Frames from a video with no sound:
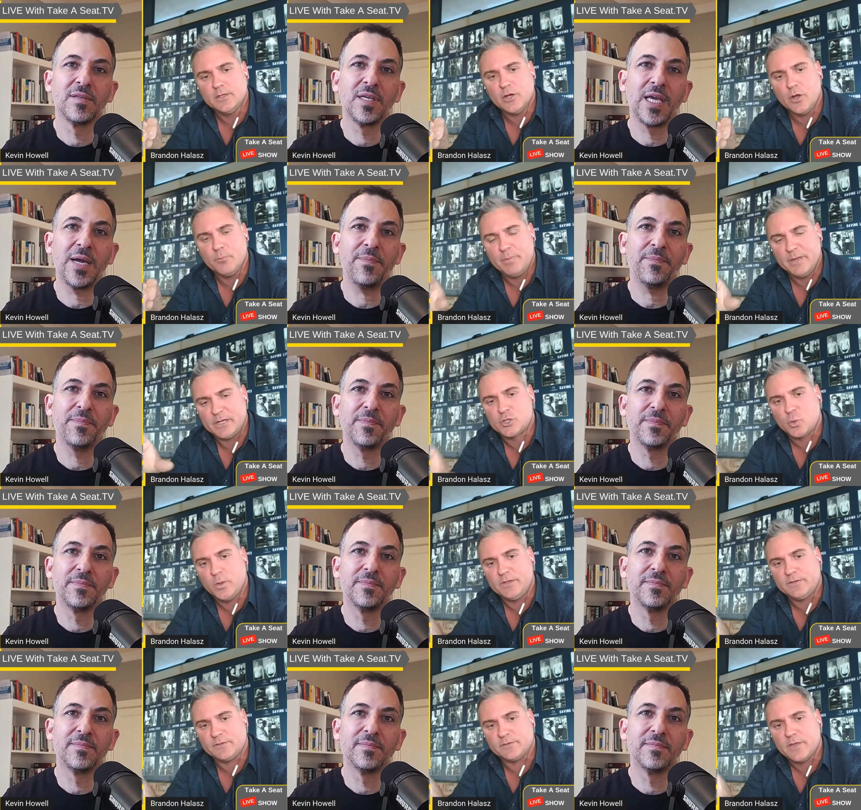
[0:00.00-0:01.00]
Speaker 1: you yep. know, better
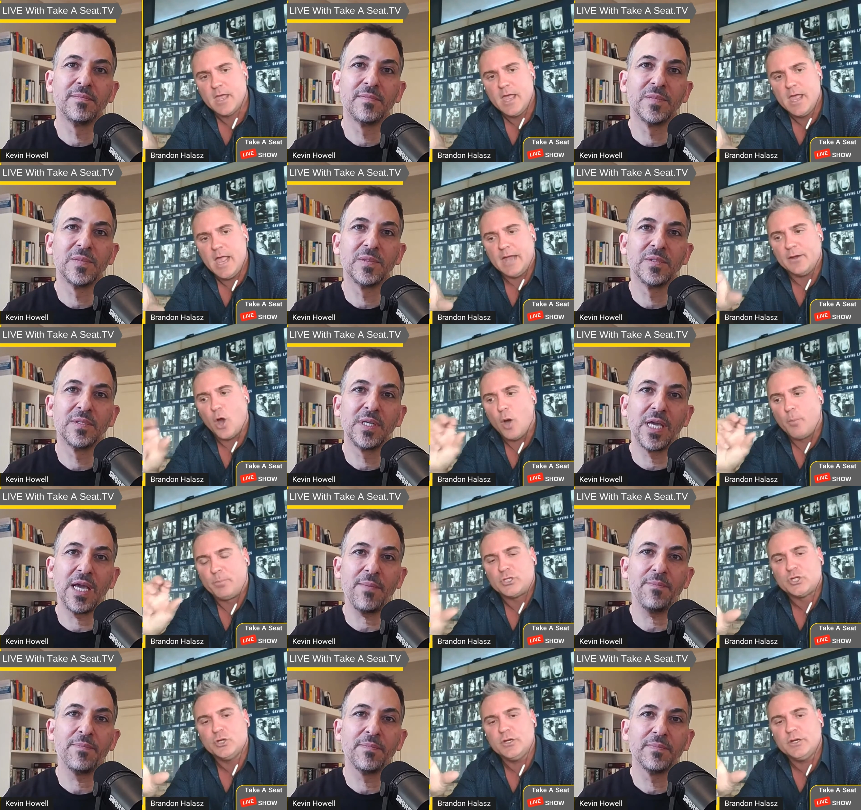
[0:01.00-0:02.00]
choices, and
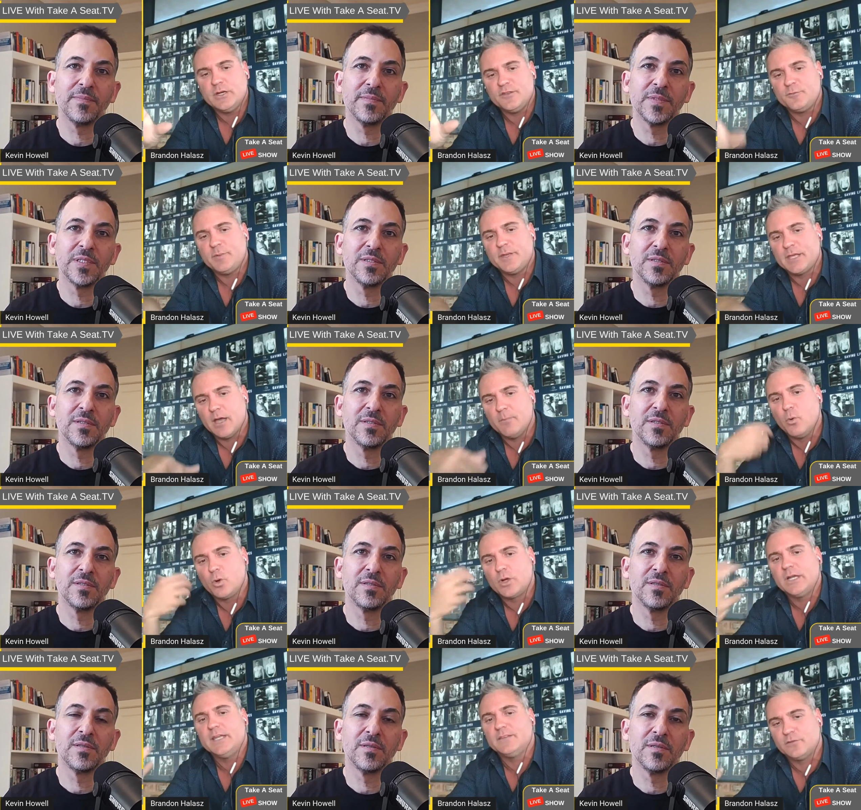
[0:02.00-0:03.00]
opportunities yep. become
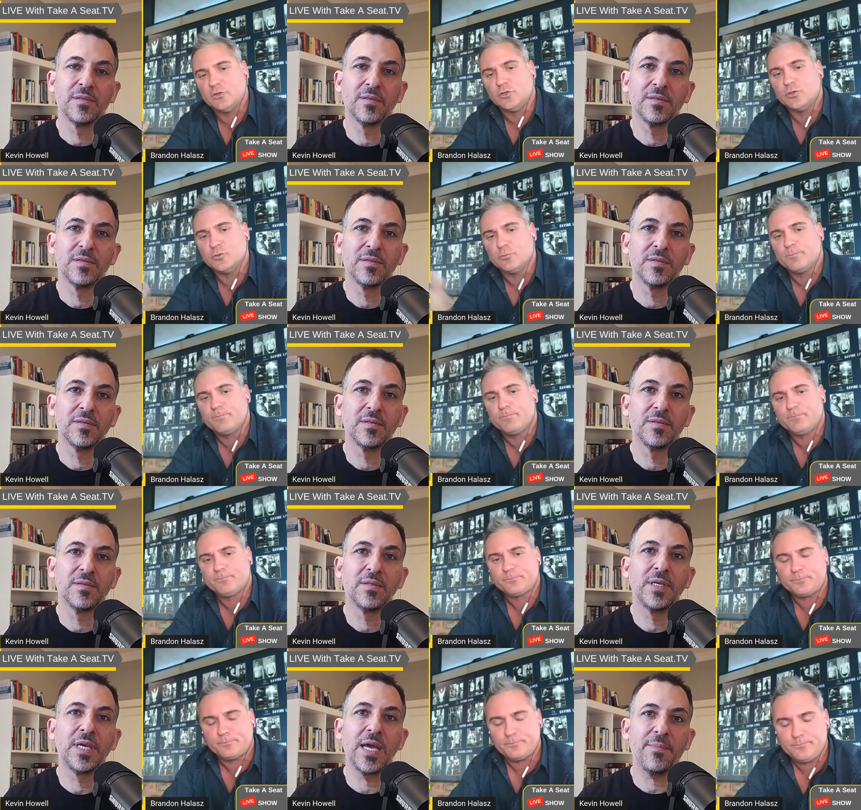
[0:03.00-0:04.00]
more clear to you.
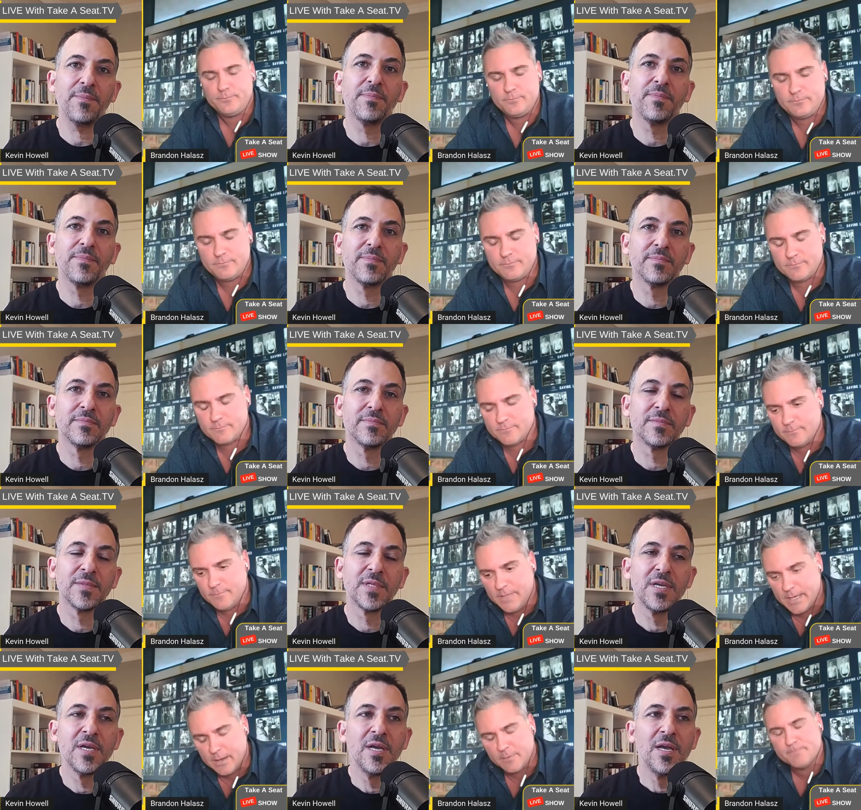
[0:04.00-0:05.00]
Yeah.
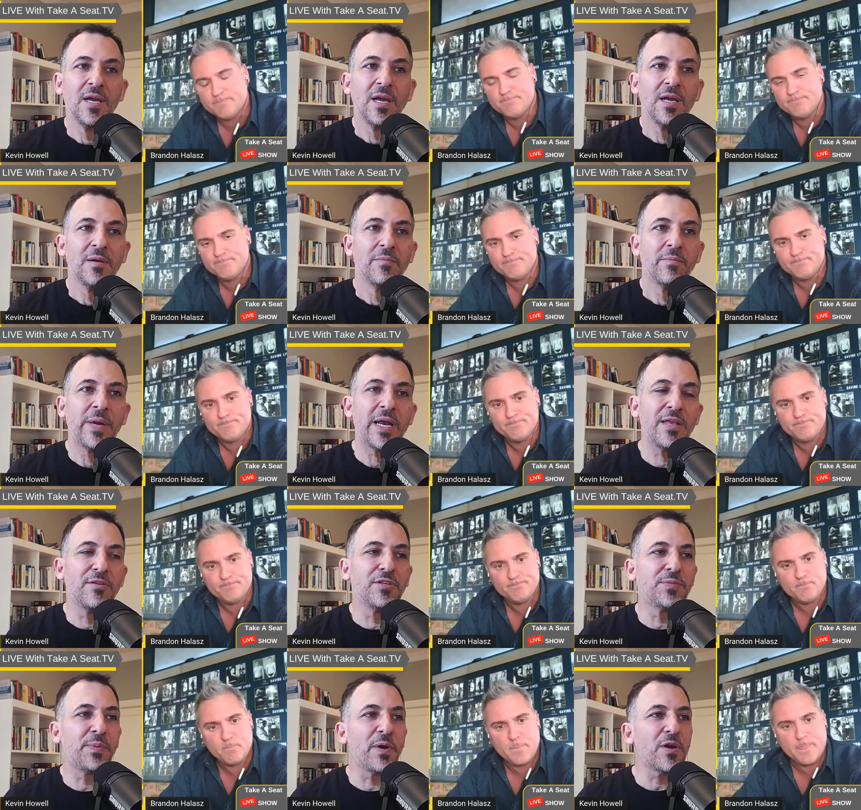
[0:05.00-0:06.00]
Yeah.
Speaker 2: And
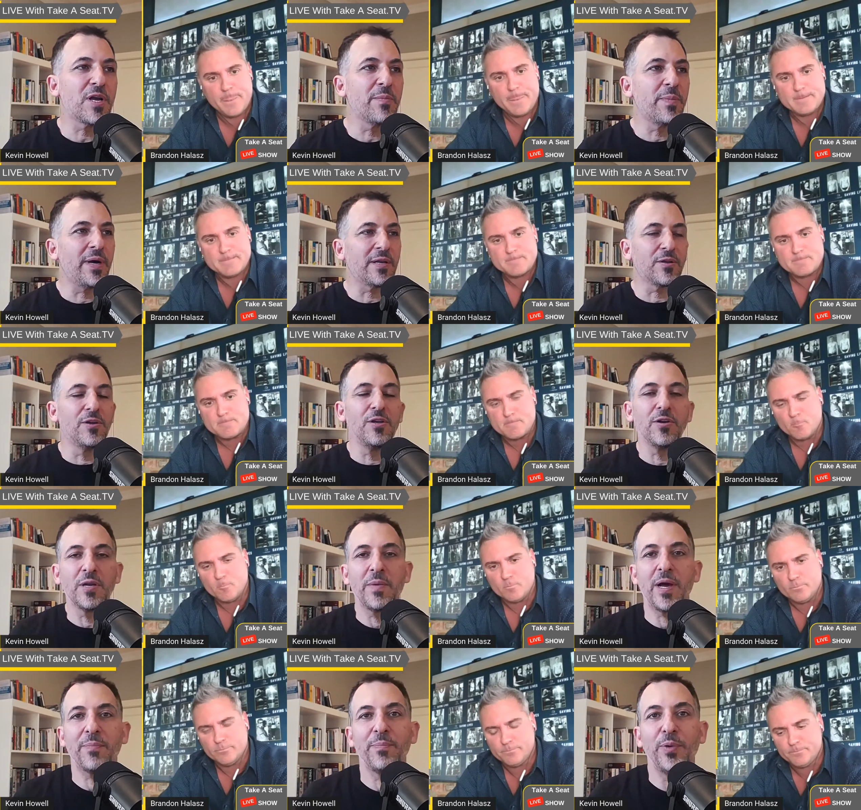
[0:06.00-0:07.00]
you spoke about early on
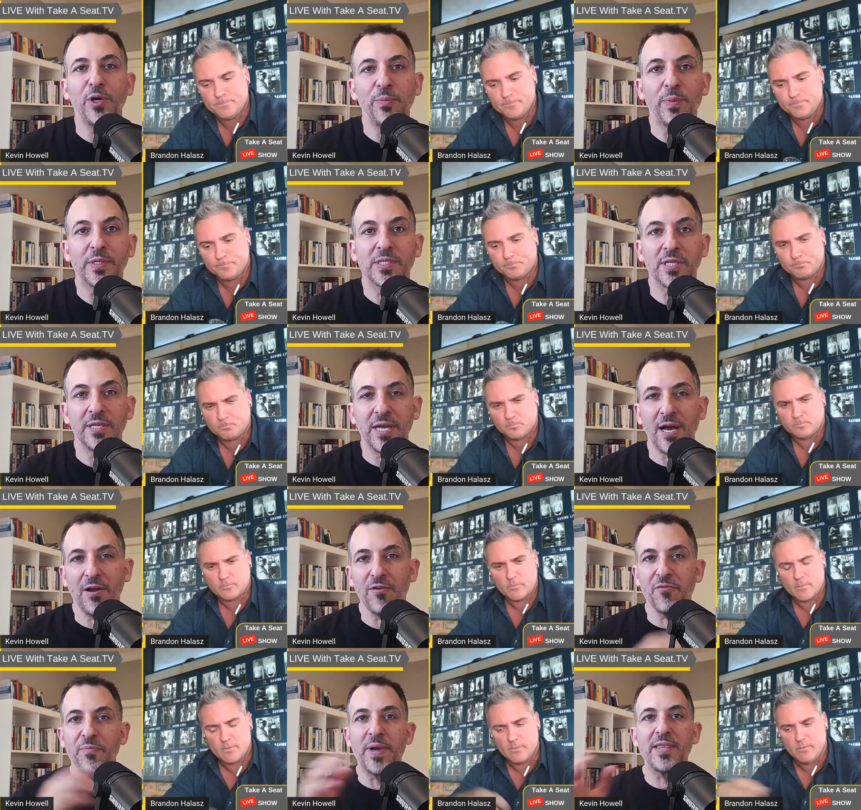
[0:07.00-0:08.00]
about purpose, and now
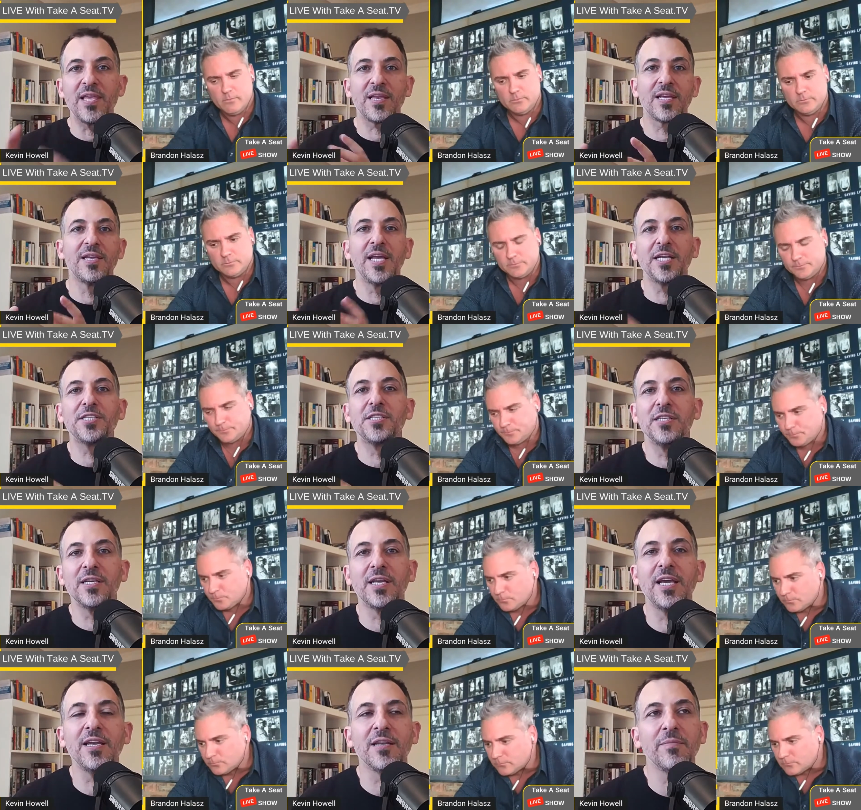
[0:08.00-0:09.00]
you've made that connection
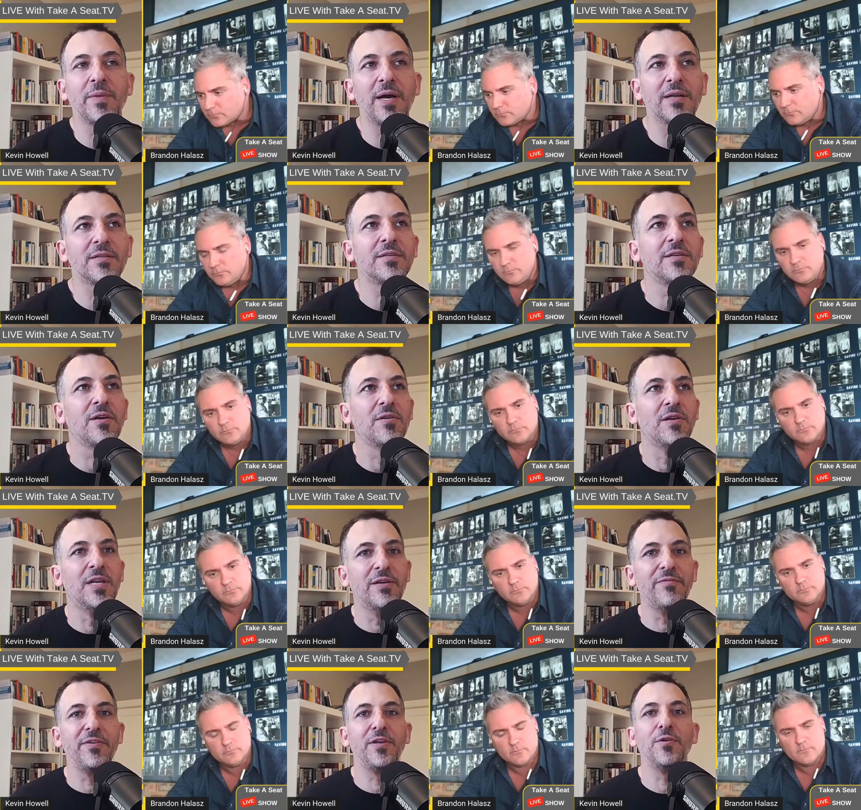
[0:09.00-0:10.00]
again about you know
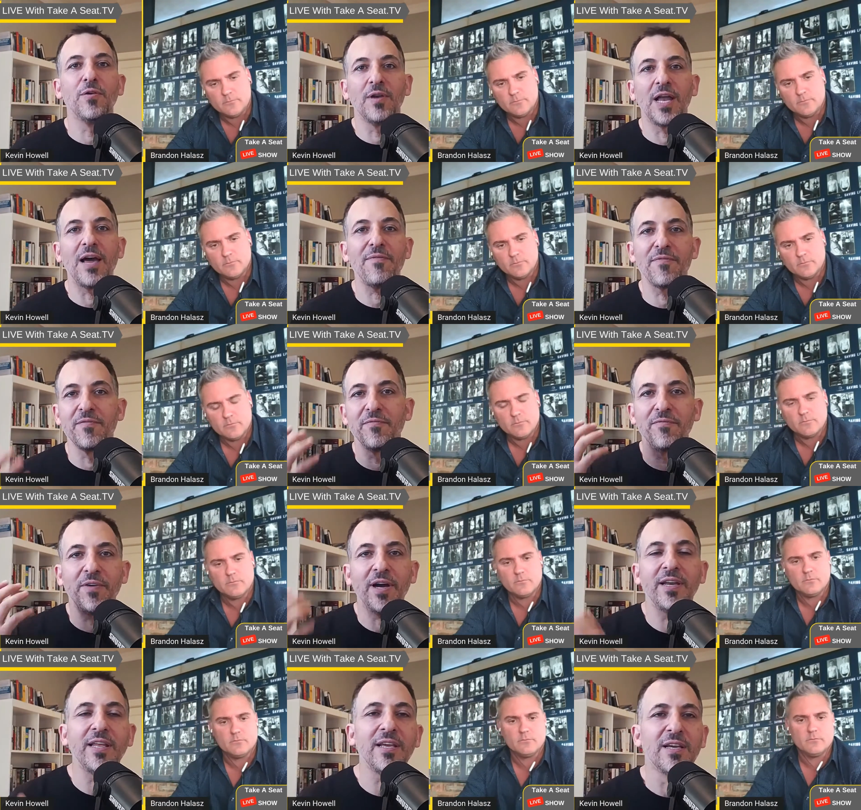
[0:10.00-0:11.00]
living your life and
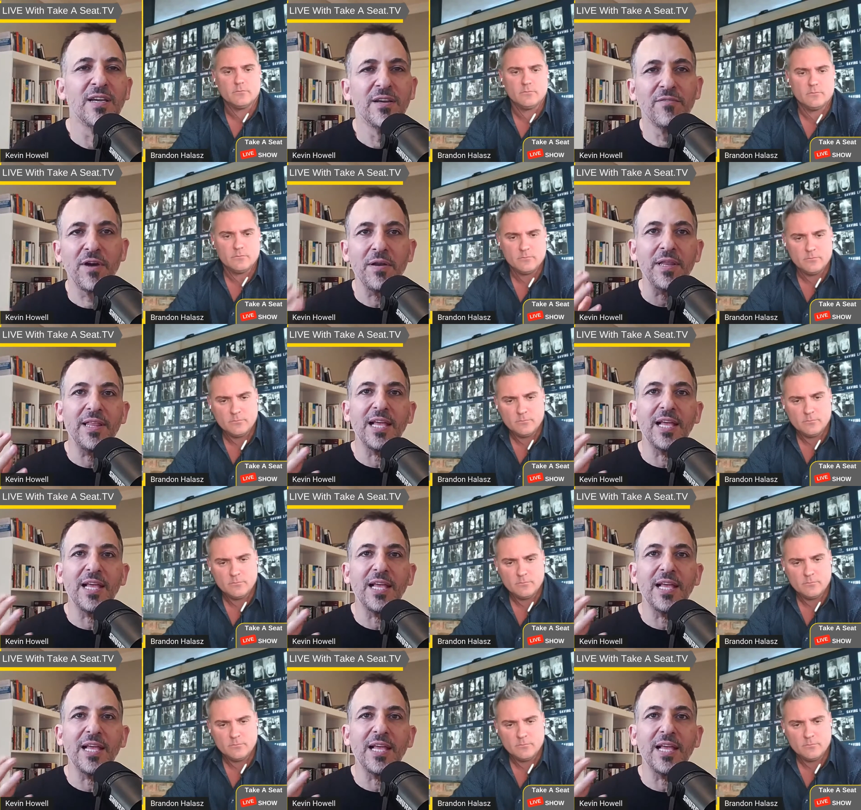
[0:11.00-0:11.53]
finding finding